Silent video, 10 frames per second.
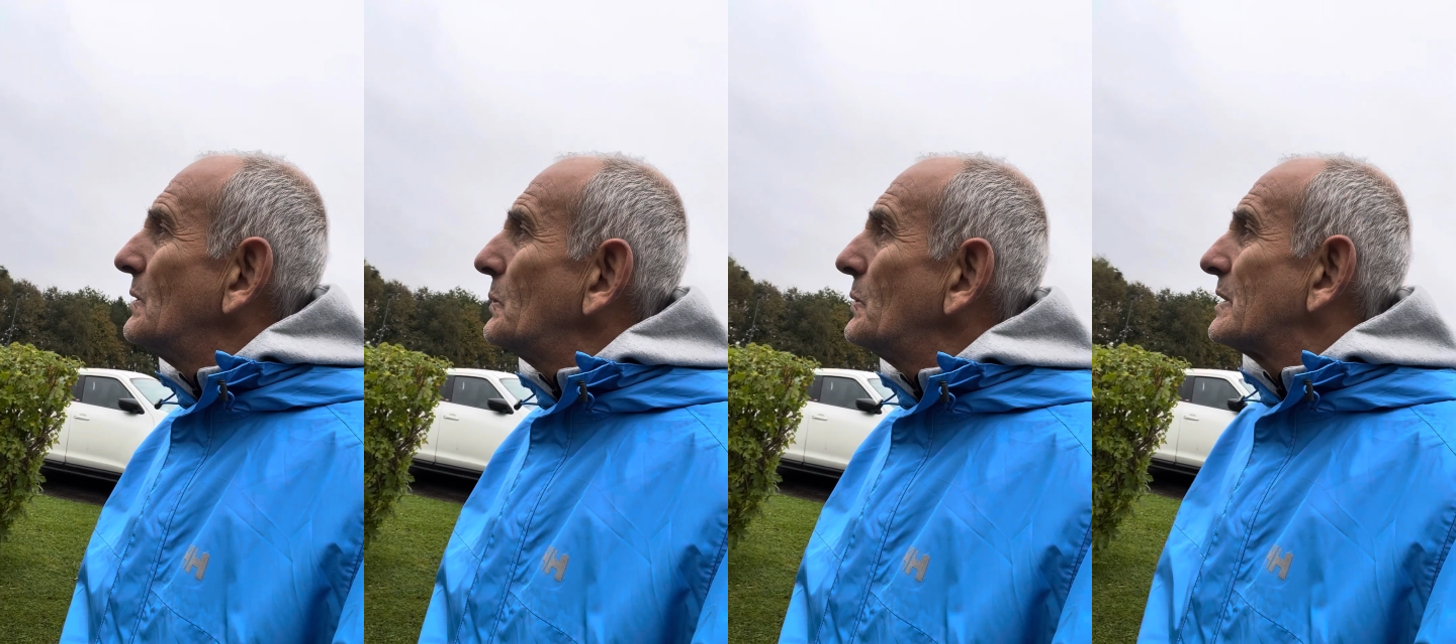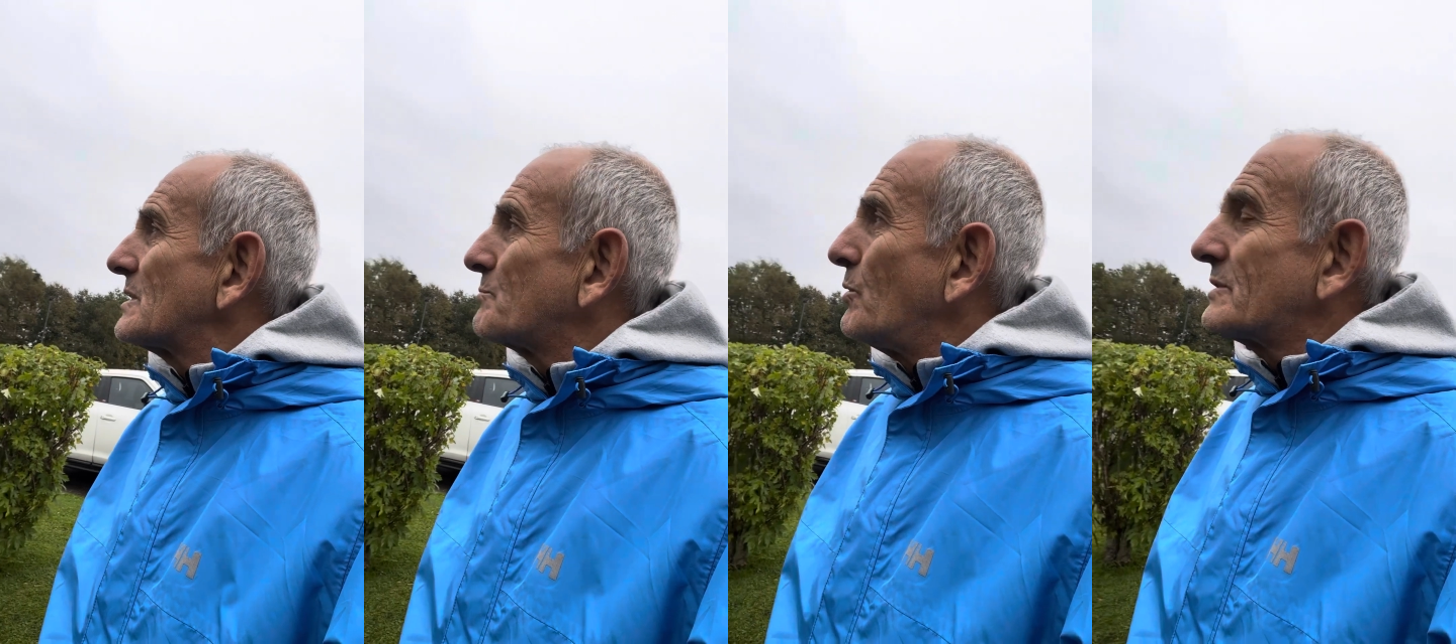we are
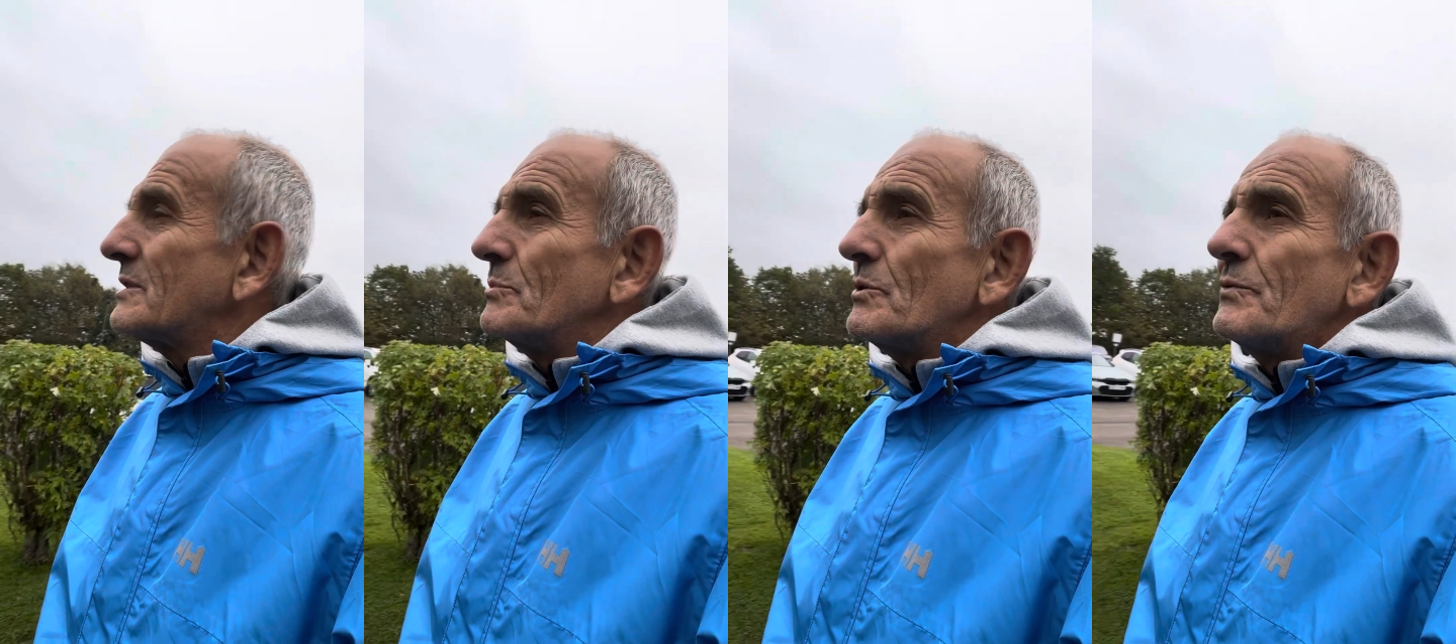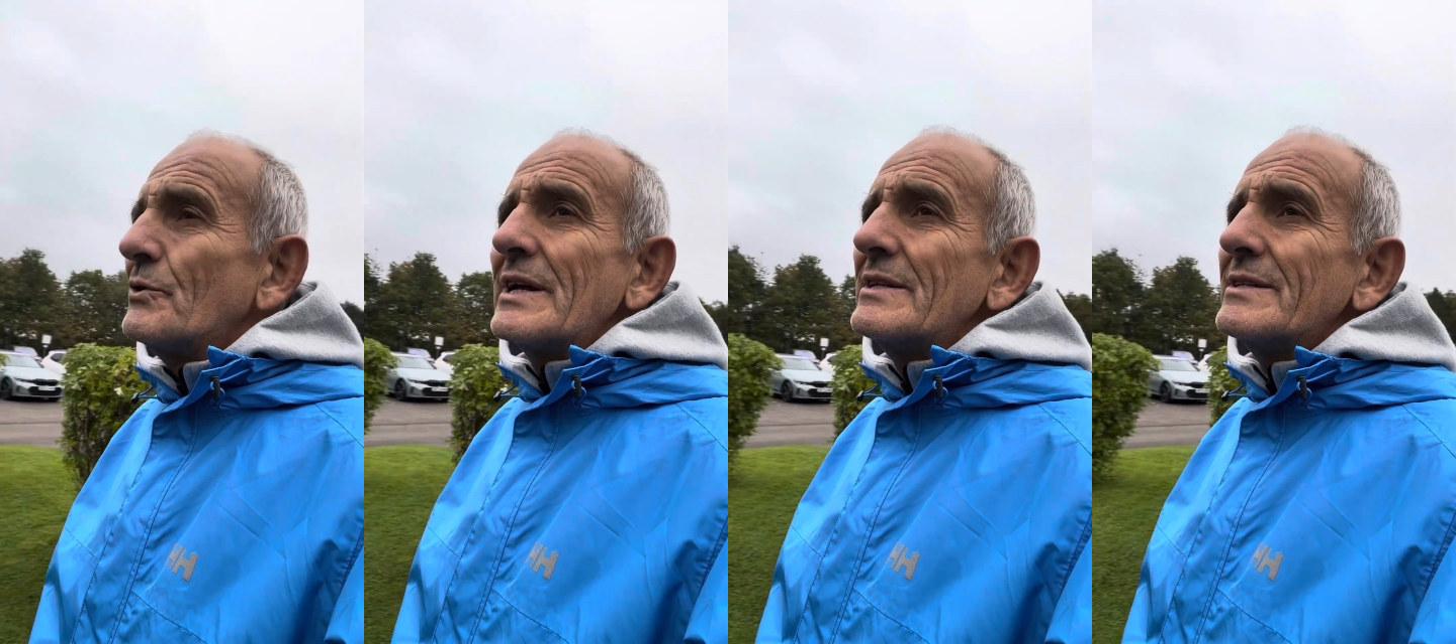responsible
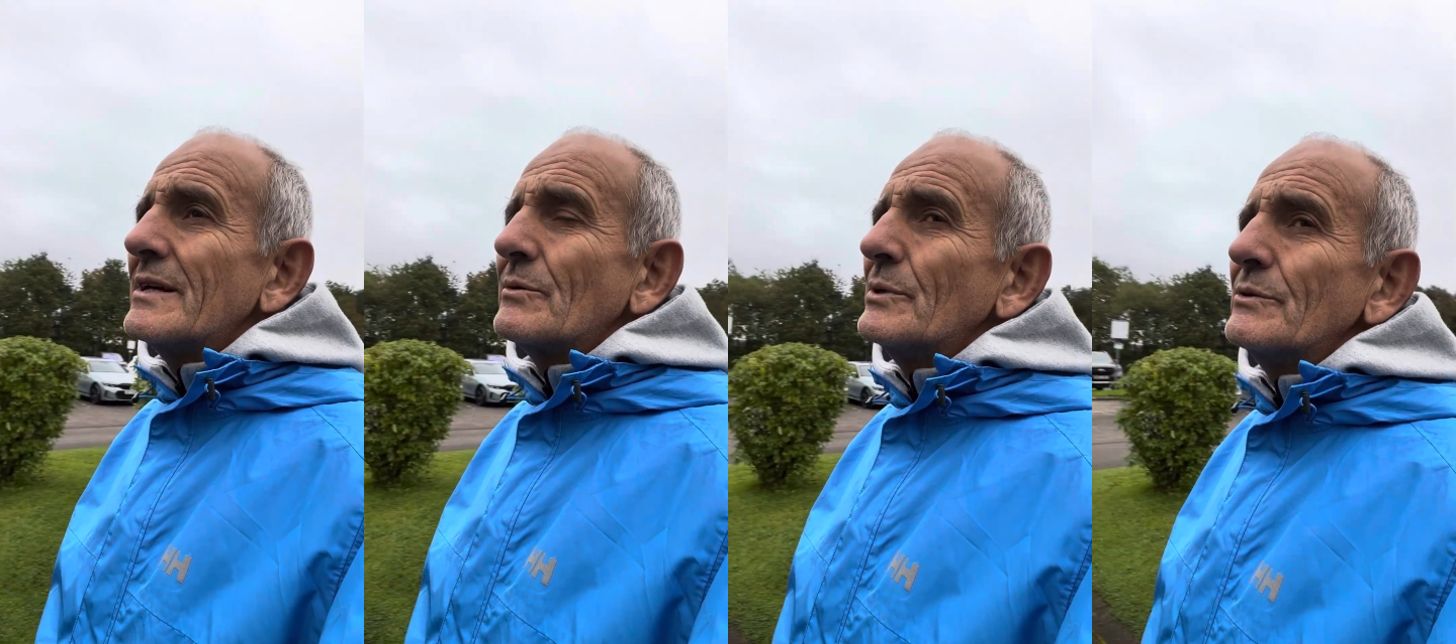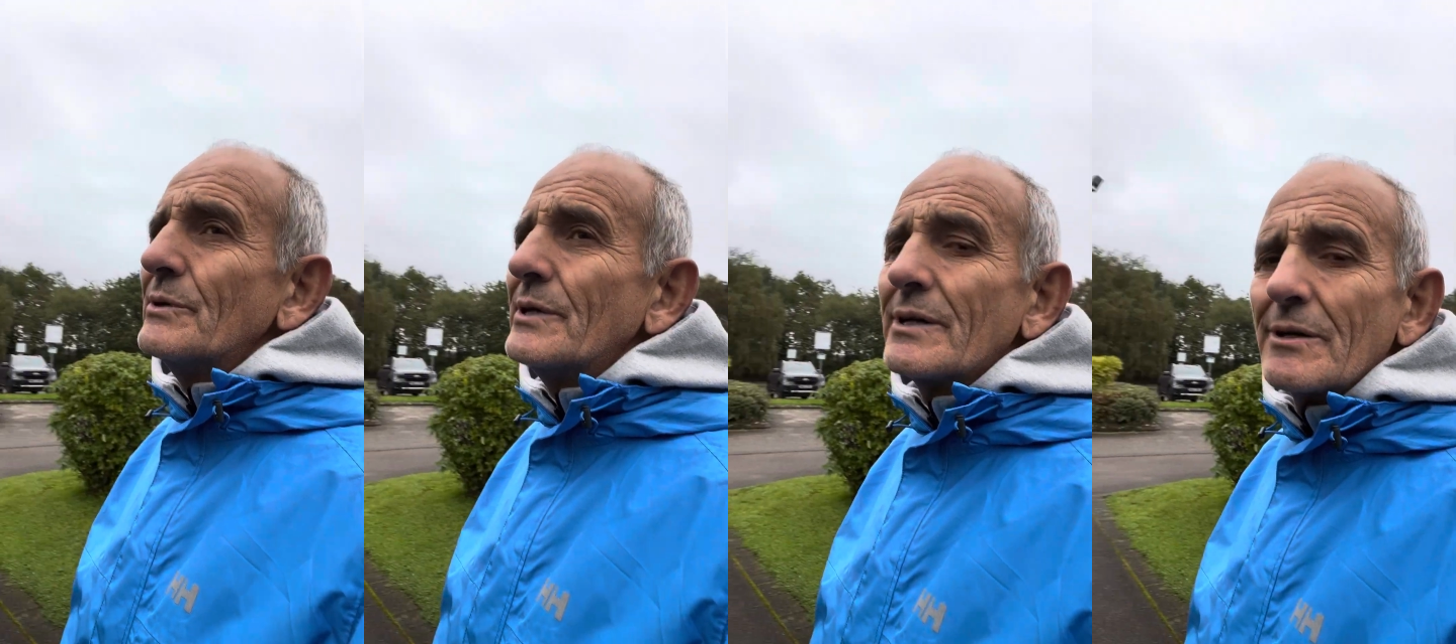for anything we're
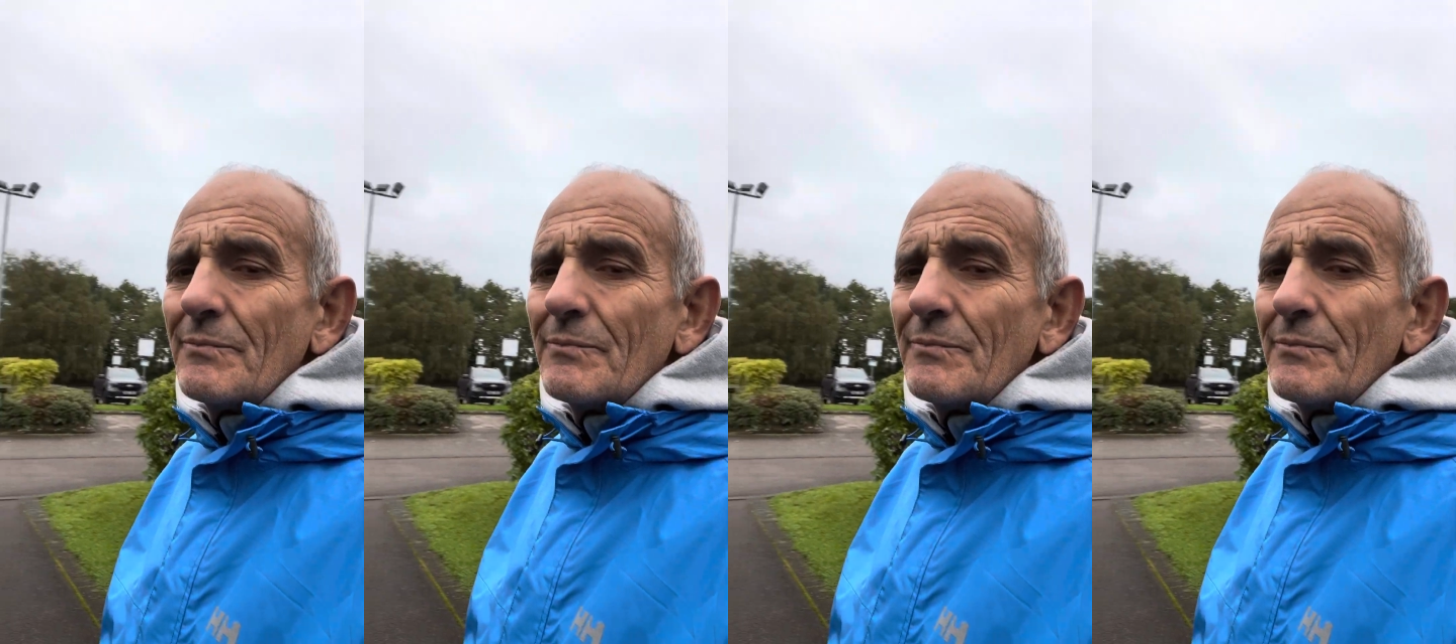doing.